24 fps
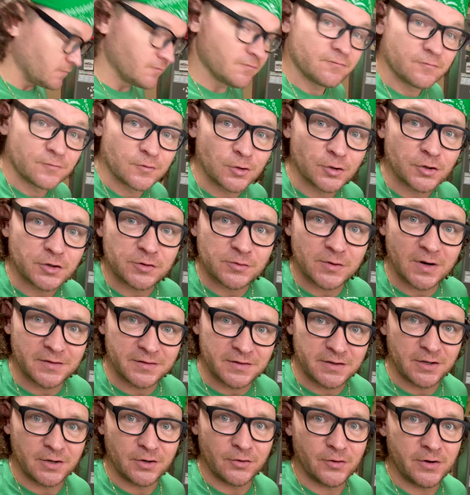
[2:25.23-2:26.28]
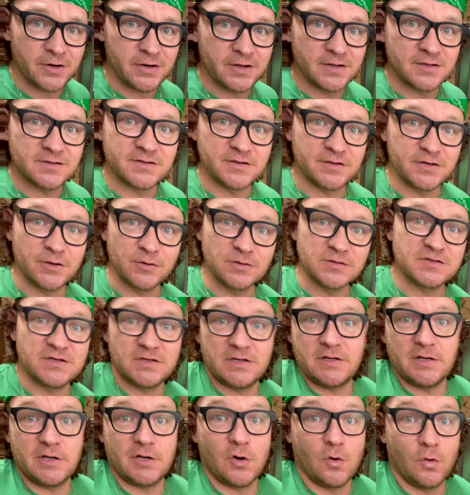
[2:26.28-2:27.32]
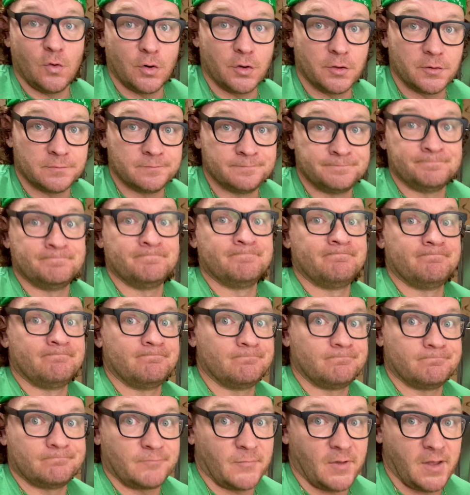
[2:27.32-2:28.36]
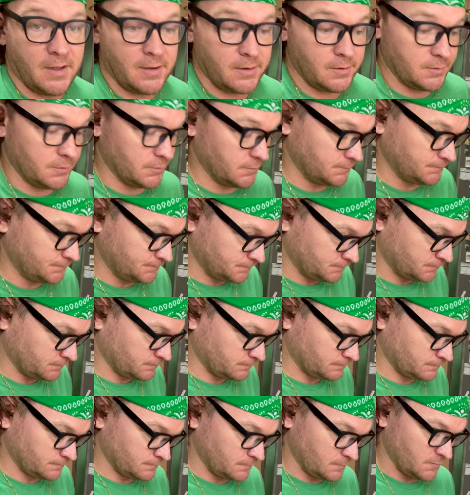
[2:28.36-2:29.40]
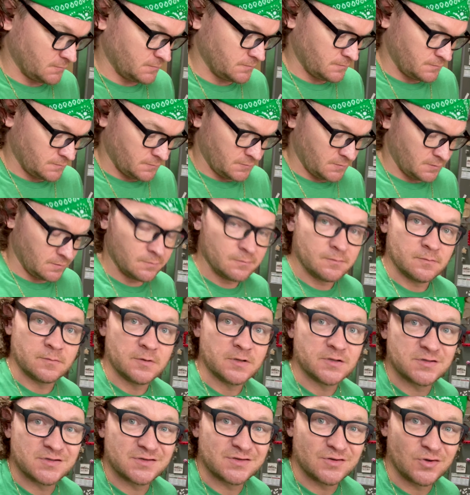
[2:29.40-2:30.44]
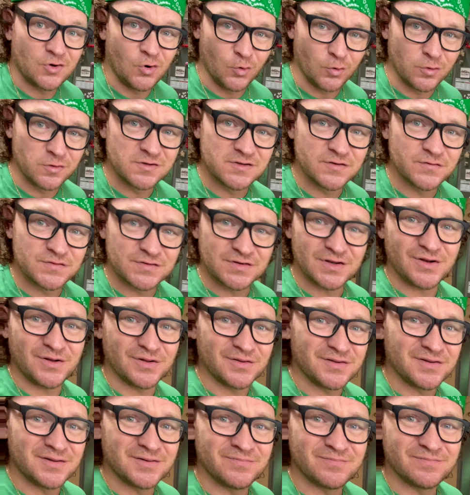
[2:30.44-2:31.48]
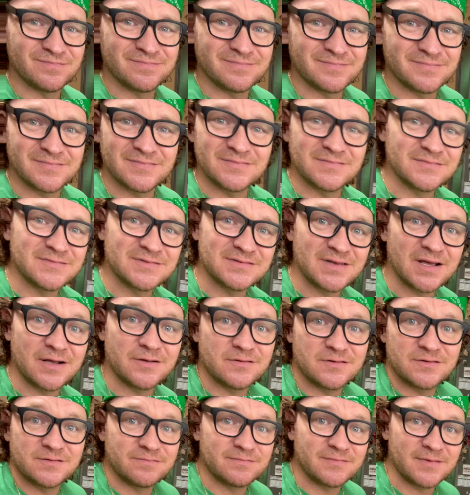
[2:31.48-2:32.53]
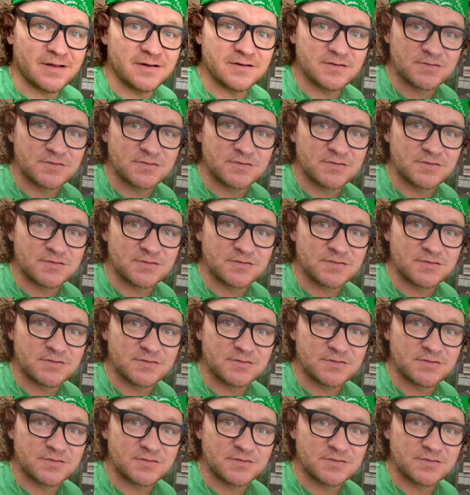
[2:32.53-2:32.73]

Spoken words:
you're looking around the ingredients and you don't see any corn. I don't know. It's corns of salt. Sounds kind of